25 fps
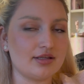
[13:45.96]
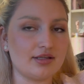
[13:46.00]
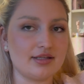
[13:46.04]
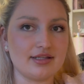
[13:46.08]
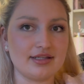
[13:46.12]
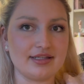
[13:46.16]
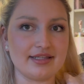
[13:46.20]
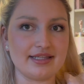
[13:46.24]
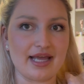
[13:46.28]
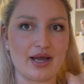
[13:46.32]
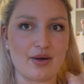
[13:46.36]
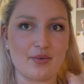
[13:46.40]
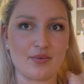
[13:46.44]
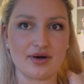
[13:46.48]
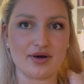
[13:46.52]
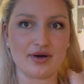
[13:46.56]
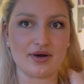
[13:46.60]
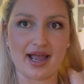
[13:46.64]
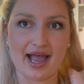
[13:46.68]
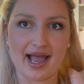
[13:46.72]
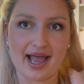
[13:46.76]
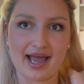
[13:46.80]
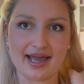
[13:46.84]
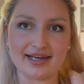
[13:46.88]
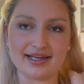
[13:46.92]
Now we're
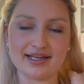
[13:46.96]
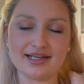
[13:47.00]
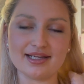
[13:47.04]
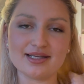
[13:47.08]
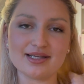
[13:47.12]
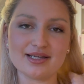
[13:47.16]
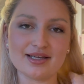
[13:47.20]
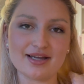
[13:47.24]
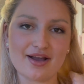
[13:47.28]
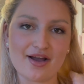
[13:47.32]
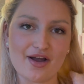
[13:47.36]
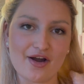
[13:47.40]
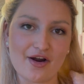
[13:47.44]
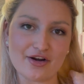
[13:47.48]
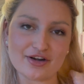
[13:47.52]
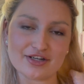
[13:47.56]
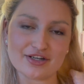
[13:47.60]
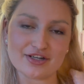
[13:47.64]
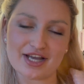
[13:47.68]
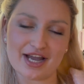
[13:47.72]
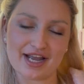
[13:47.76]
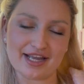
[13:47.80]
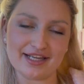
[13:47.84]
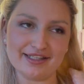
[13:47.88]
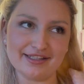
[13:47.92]
adding our
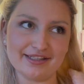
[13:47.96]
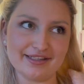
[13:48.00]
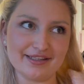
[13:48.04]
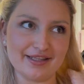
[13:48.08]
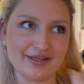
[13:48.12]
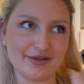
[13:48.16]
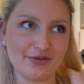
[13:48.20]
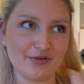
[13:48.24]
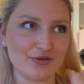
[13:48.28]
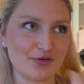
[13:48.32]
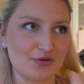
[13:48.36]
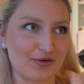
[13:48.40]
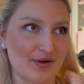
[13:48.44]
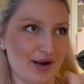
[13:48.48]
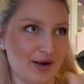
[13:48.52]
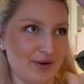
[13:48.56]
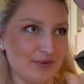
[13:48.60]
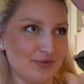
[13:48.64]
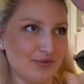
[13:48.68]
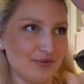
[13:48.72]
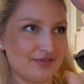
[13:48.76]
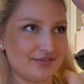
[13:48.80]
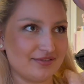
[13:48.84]
tiny little crown.